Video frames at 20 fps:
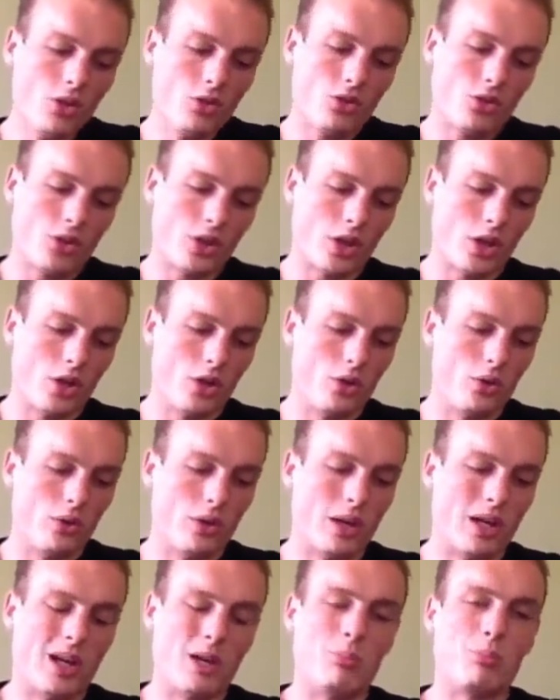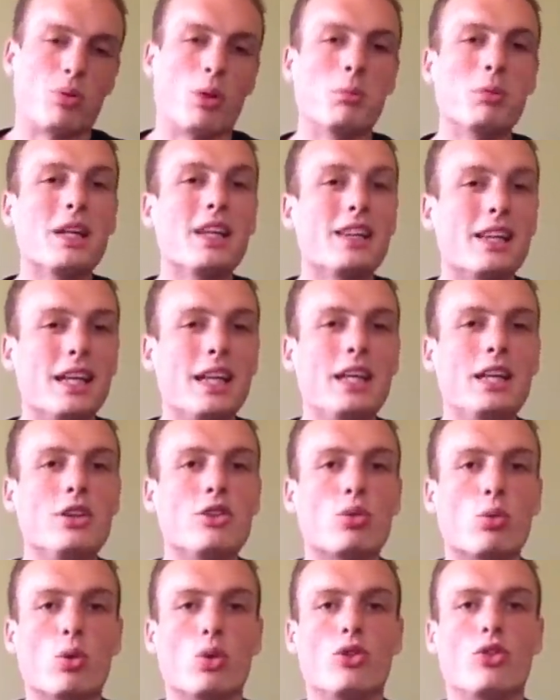So I'm probably
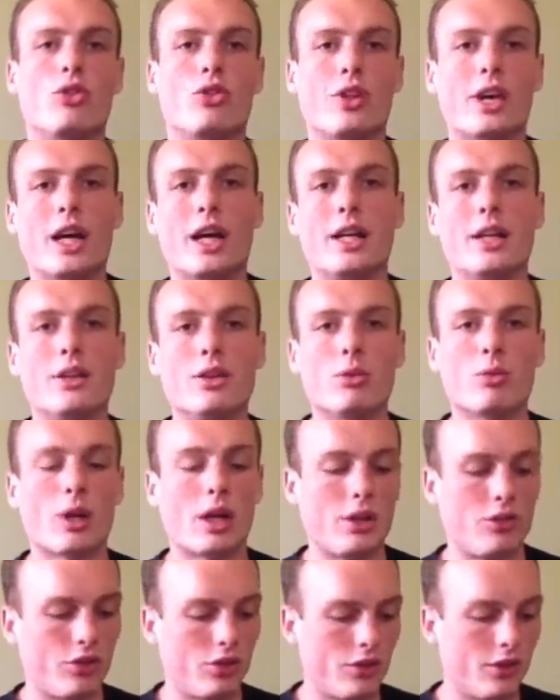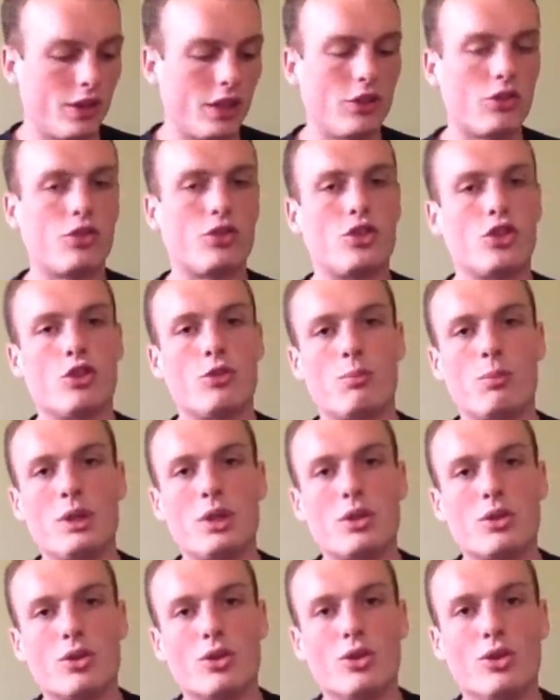leaning towards starting the race in this just
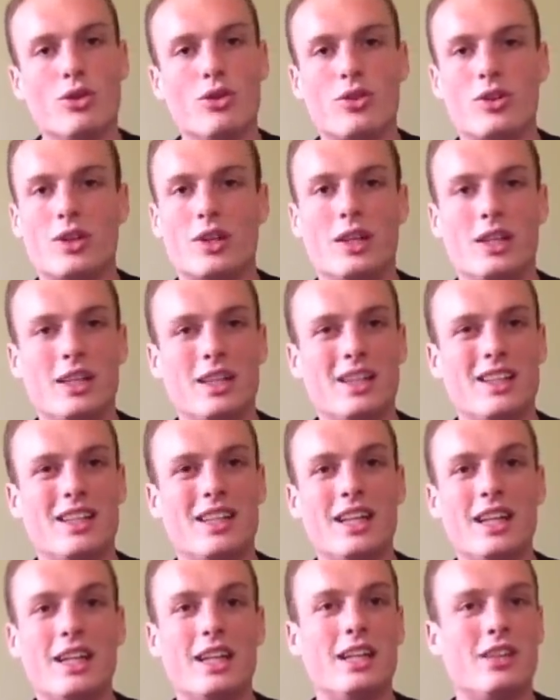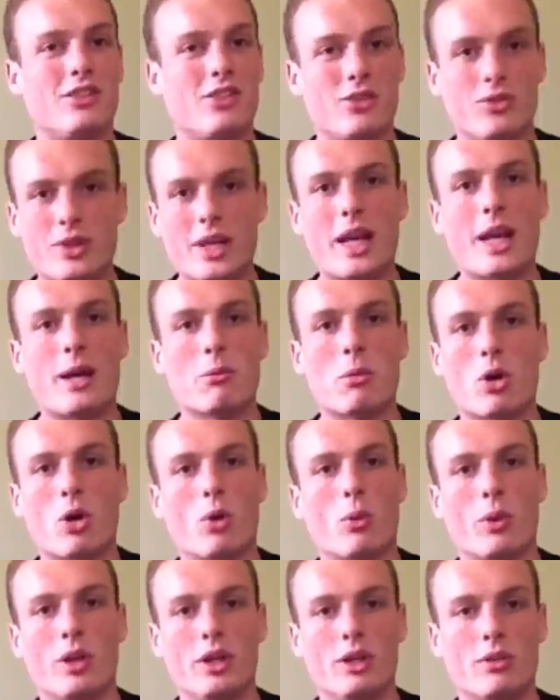because it, it's damn
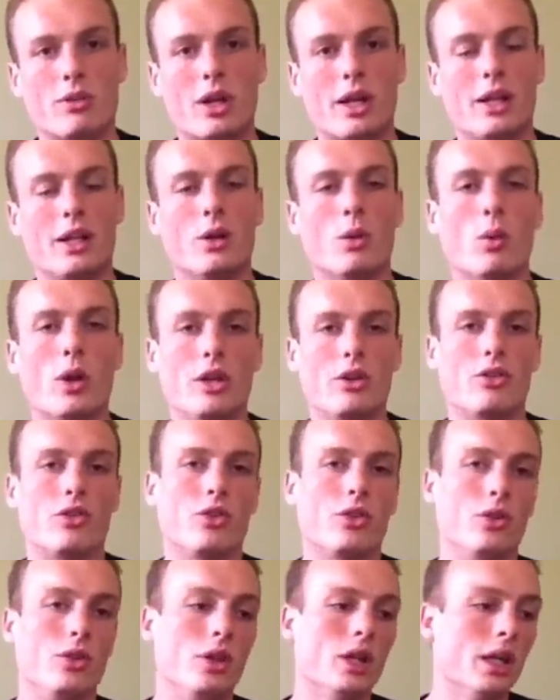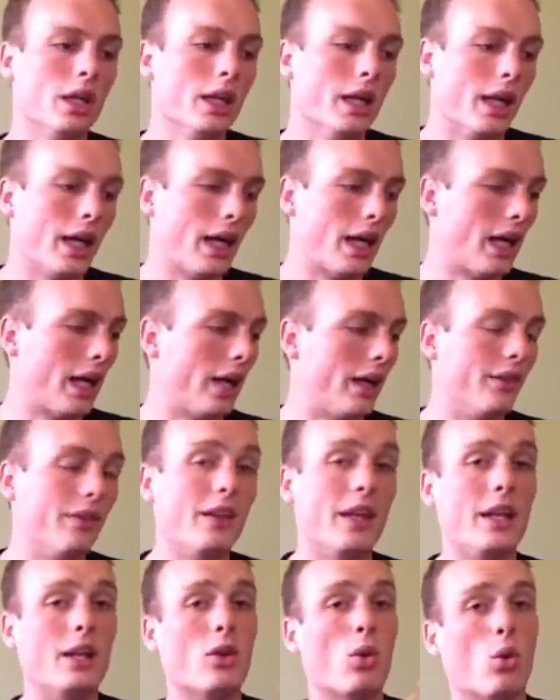hot when you run in a wetsuit. Uh,
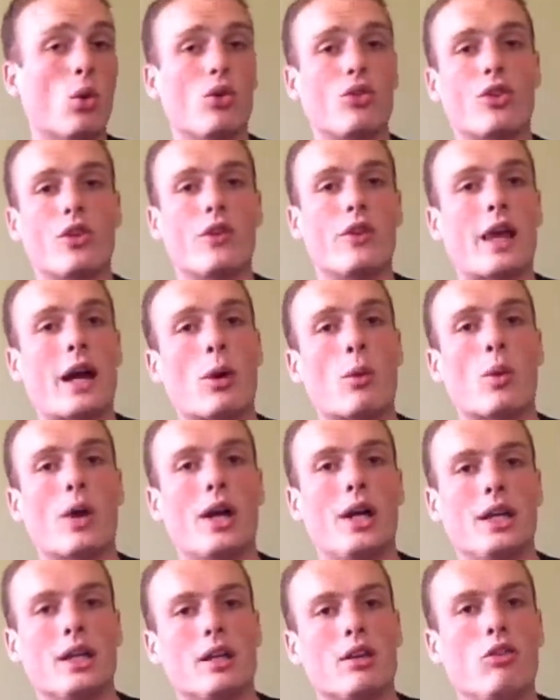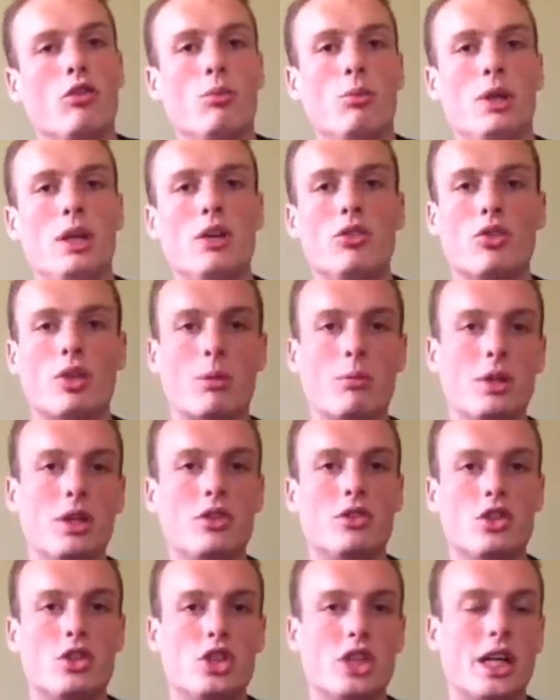and then also that way it gives me
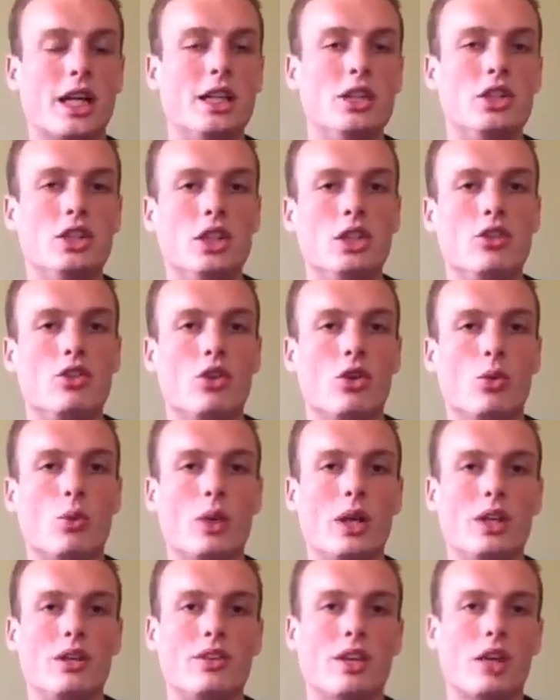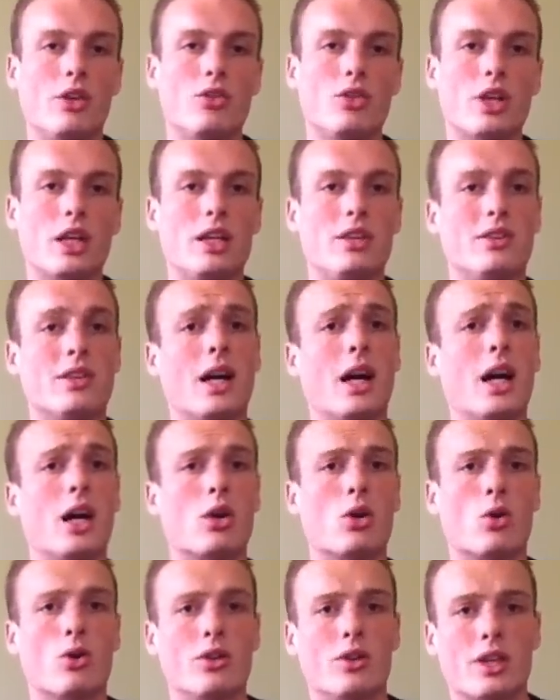something to change into when it does get
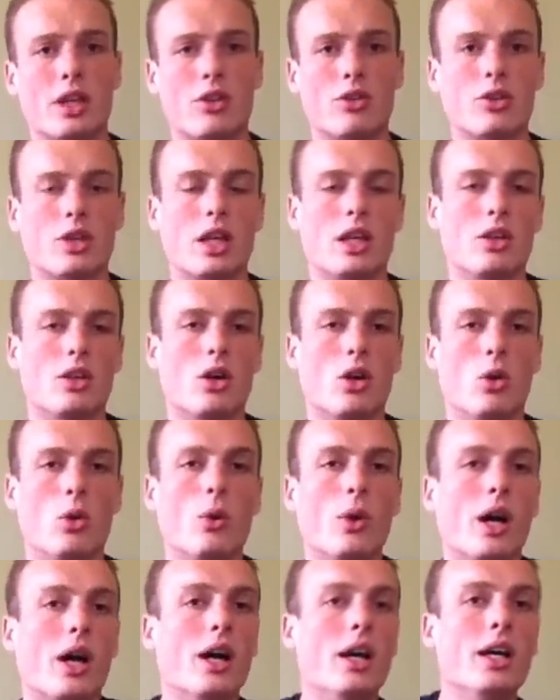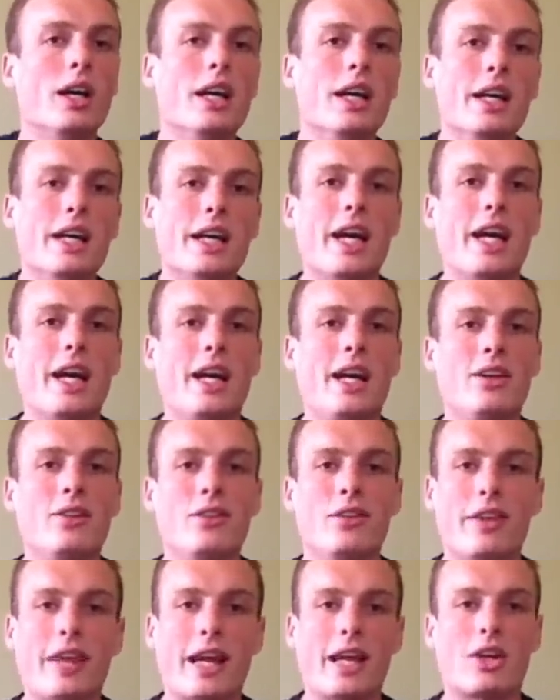dark or it does get colder.
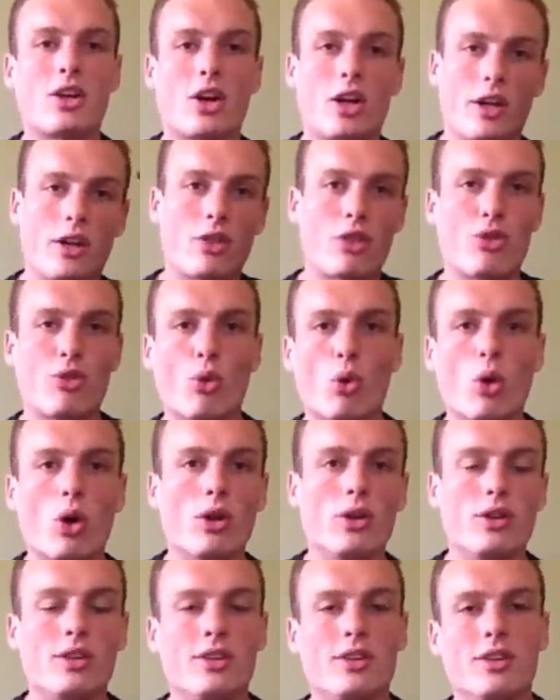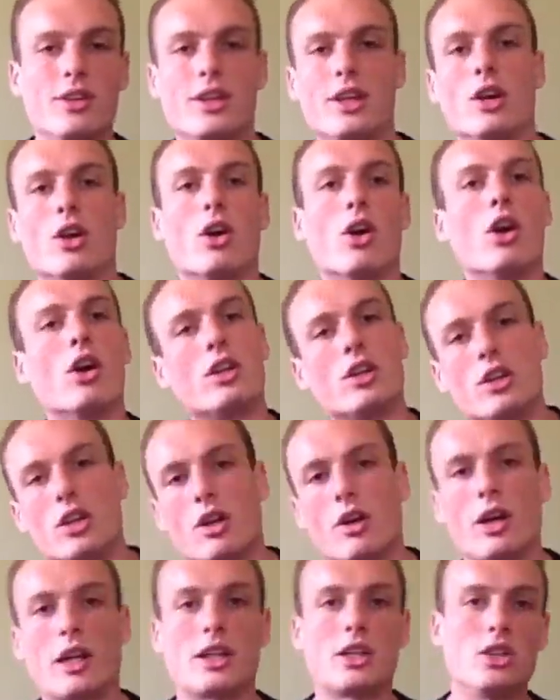And that kind of thought that, oh, you
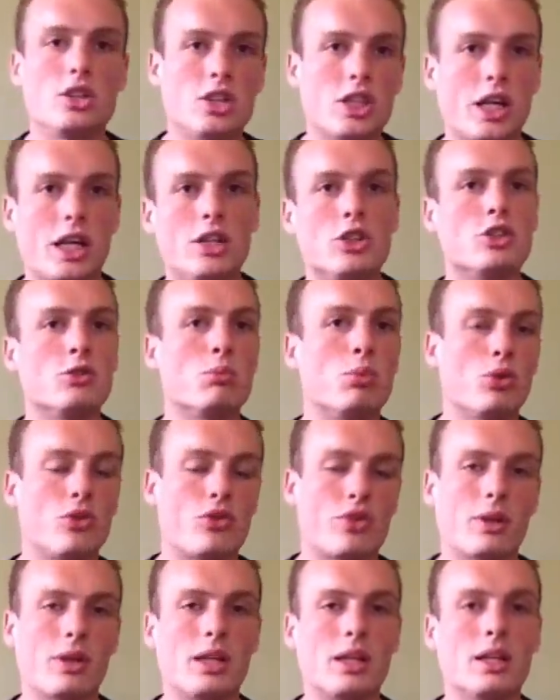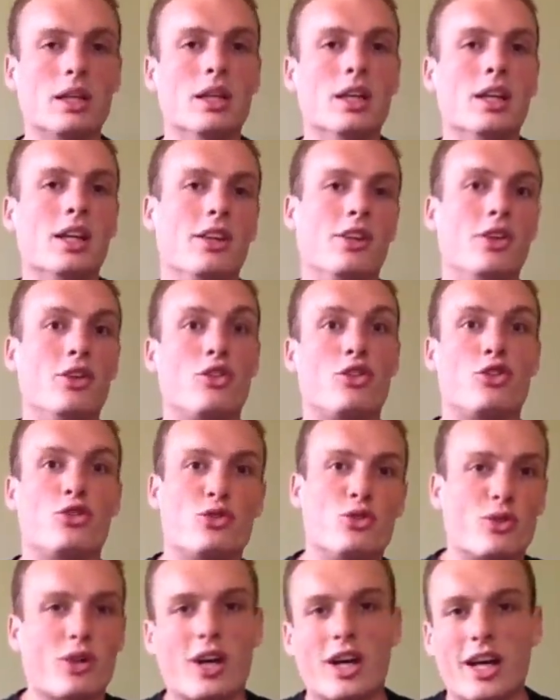know, I can change and put something that's
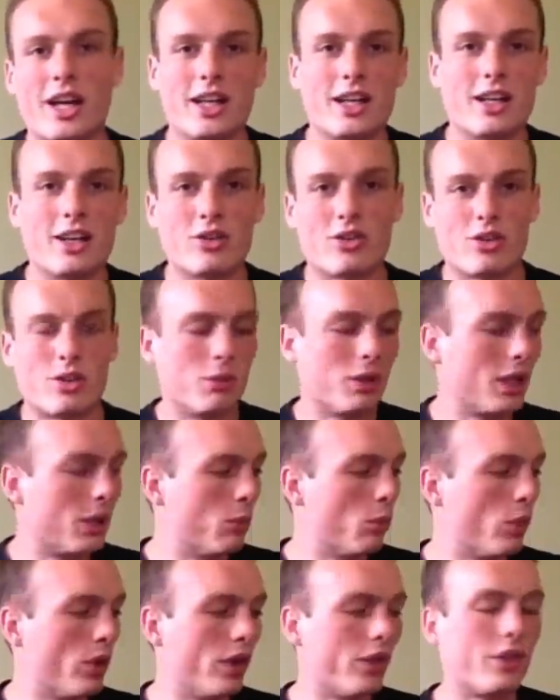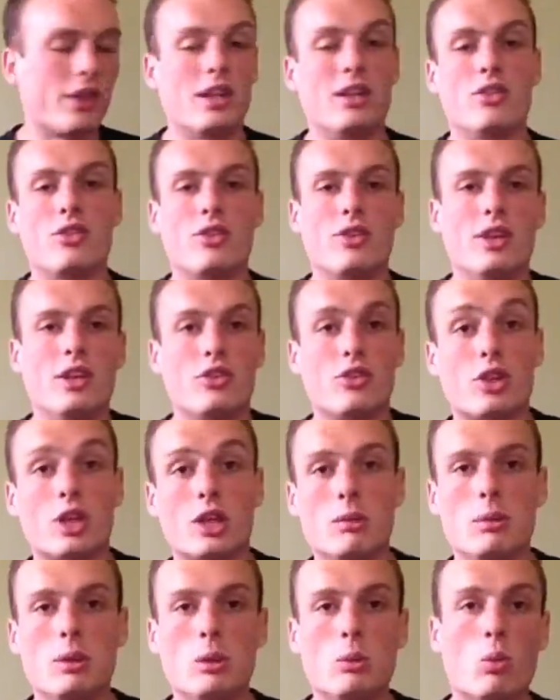dry, I guess, to begin with, and it's
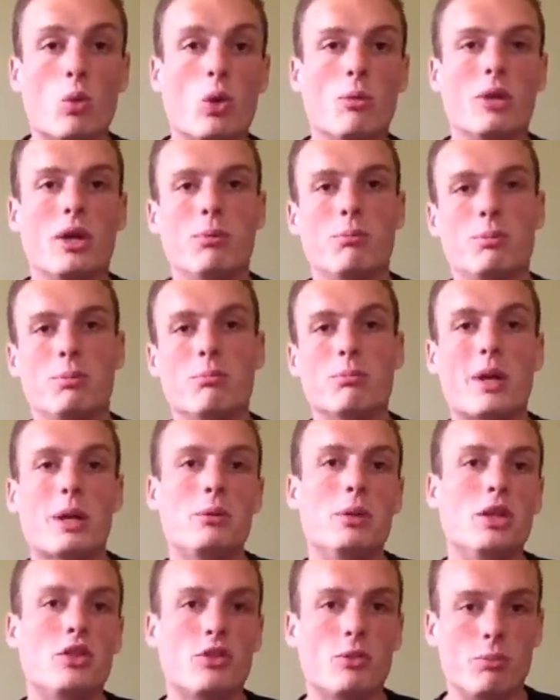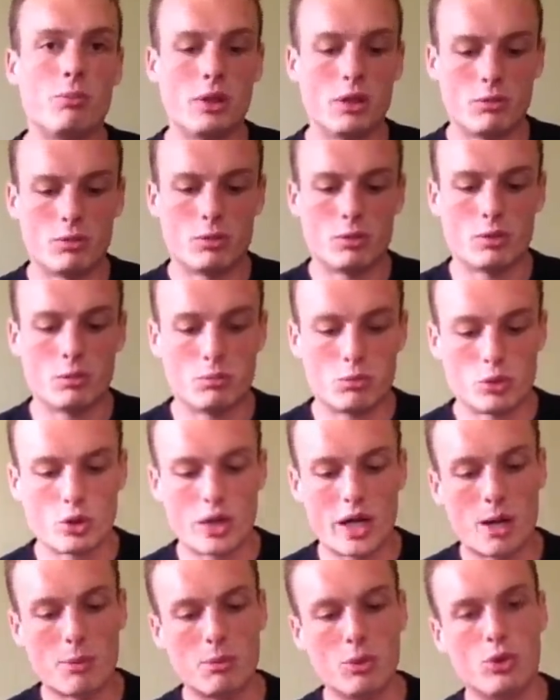going to be warmer. Maybe it's a bit of a
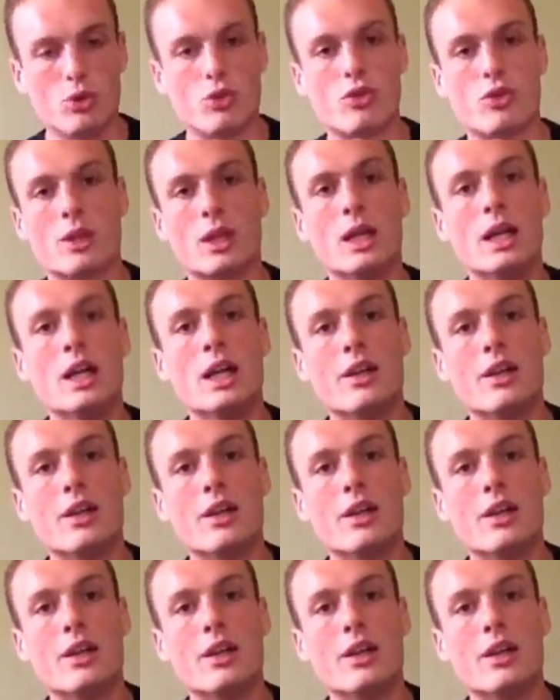morale boost.